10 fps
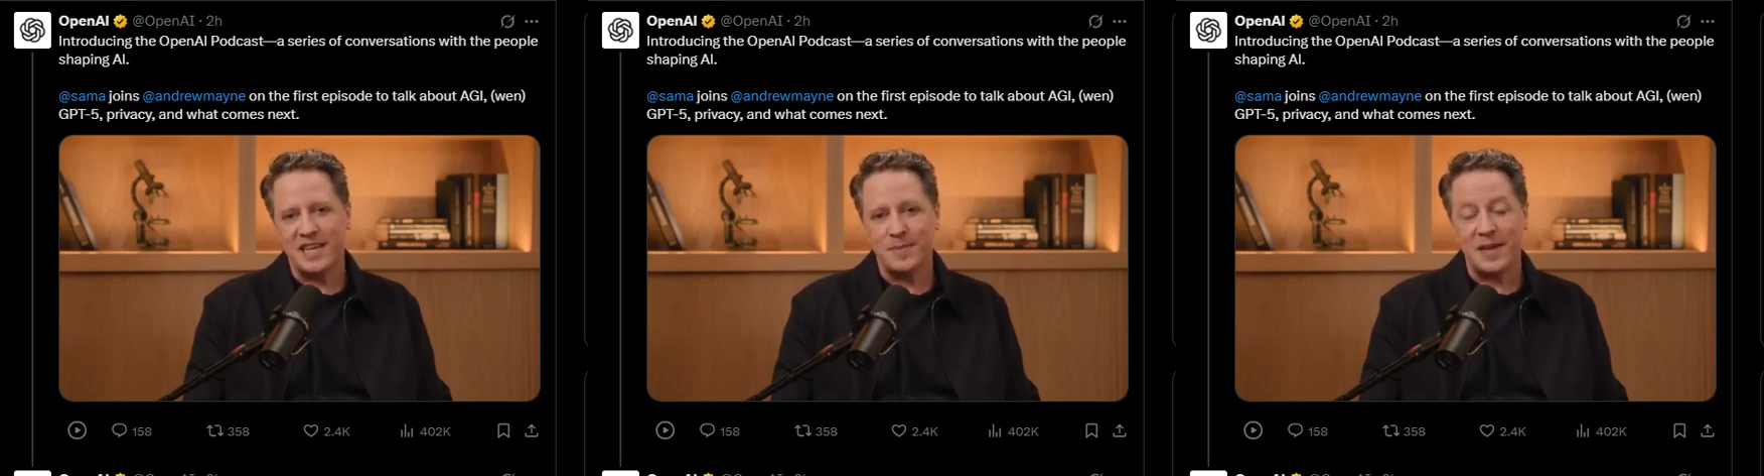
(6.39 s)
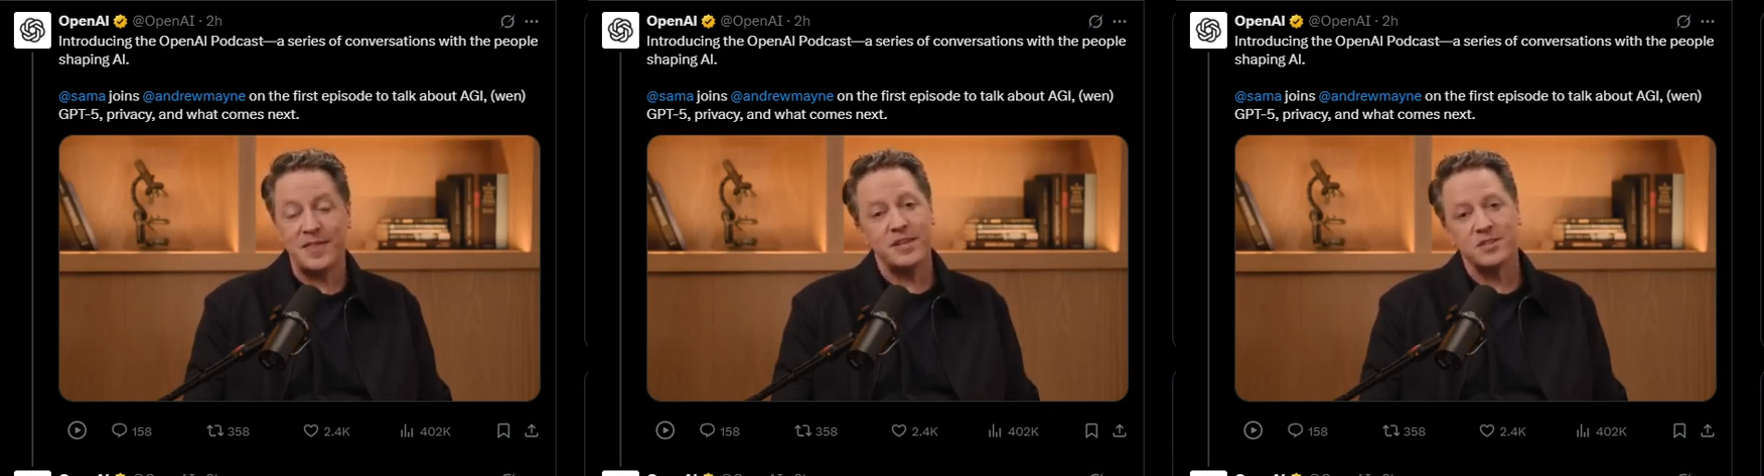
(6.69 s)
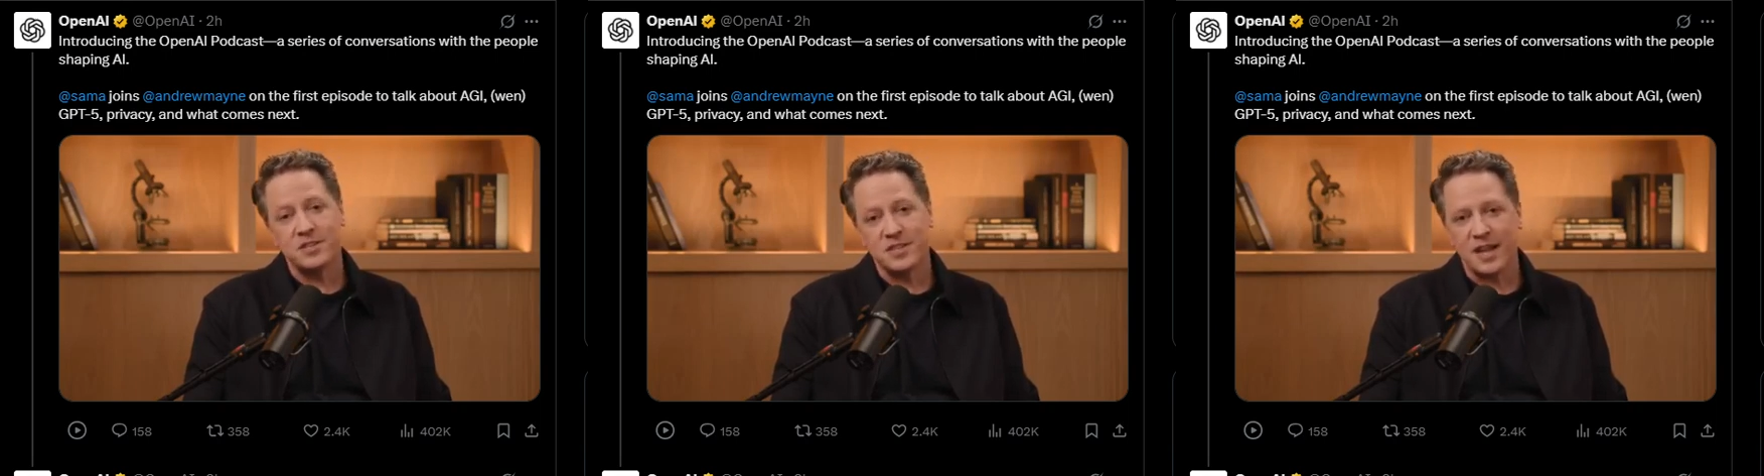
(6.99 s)
team and then
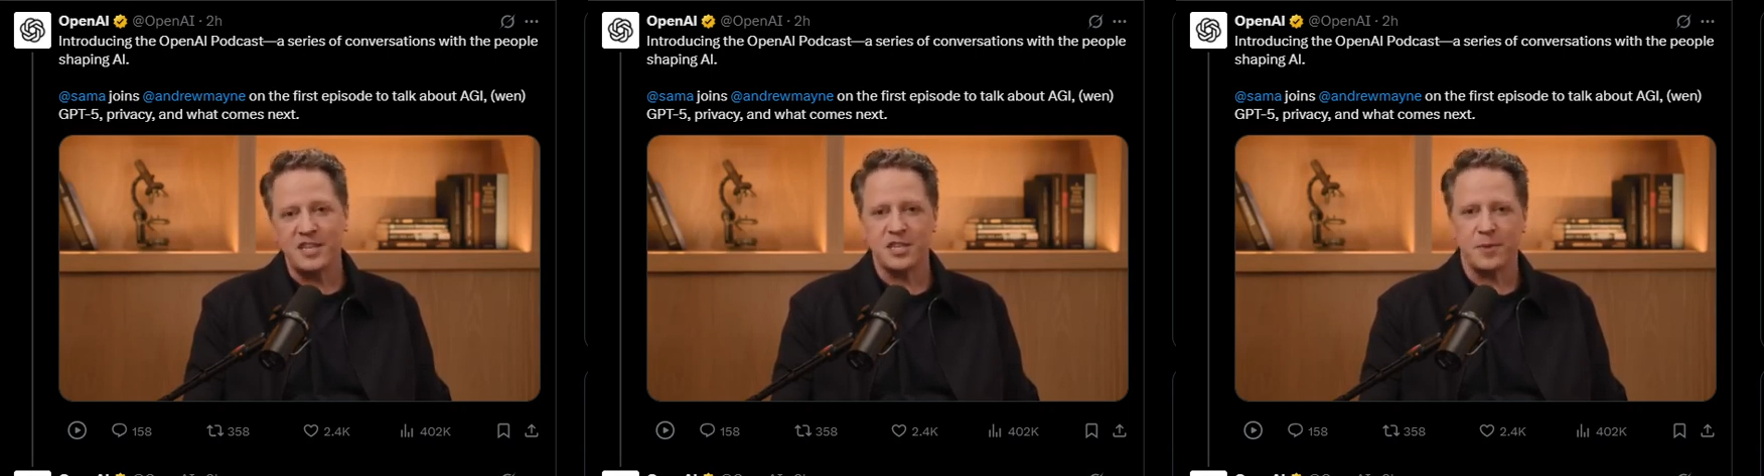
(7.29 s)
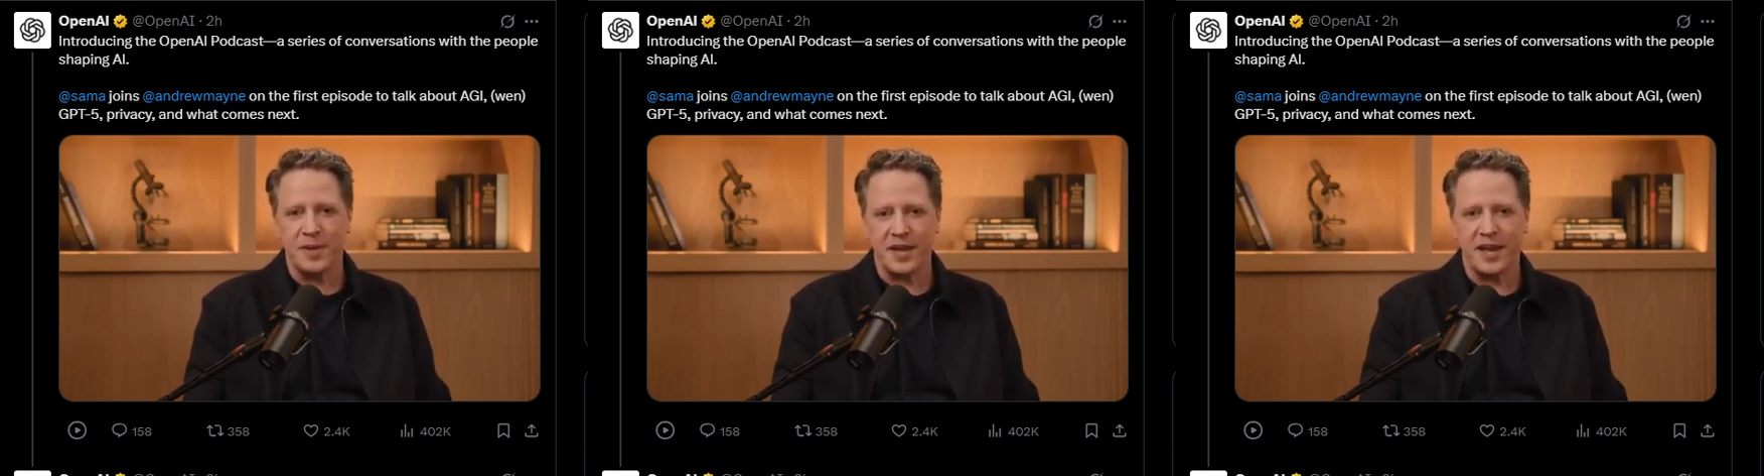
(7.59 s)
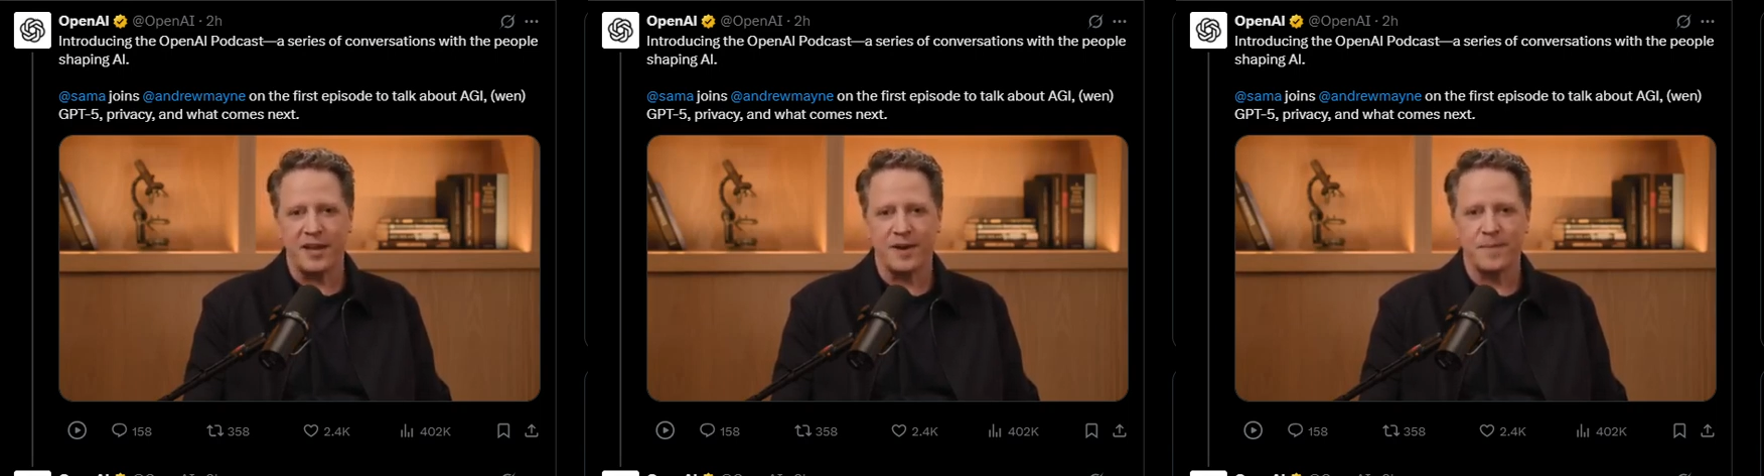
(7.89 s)
as the science
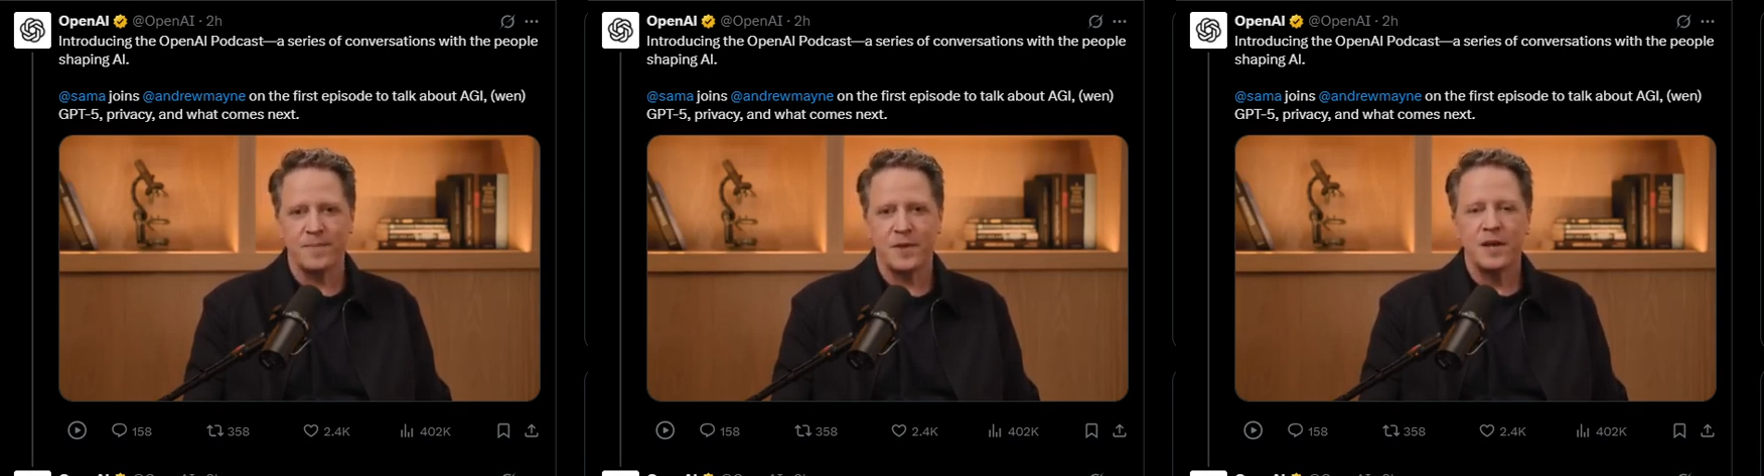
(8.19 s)
communicator.